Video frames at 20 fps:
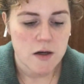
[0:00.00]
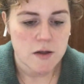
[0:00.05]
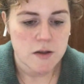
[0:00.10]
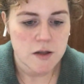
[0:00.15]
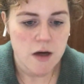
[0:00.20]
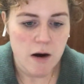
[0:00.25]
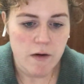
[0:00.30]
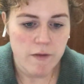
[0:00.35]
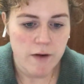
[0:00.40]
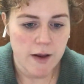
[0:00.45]

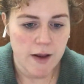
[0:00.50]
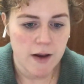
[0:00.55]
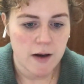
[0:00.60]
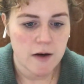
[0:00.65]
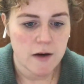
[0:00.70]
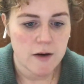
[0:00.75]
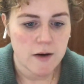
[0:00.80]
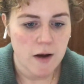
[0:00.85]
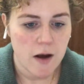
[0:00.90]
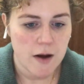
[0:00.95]

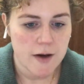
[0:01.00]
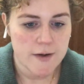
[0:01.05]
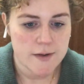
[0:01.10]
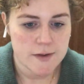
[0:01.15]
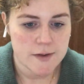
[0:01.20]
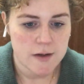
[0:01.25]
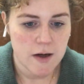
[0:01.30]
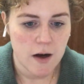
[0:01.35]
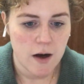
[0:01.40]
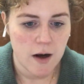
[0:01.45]
"Jerry,
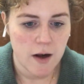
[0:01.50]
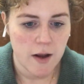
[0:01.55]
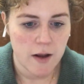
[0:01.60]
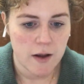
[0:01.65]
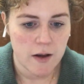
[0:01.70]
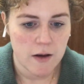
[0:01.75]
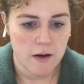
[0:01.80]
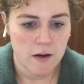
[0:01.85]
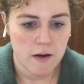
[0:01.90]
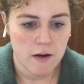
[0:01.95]
nice
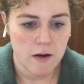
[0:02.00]
tie.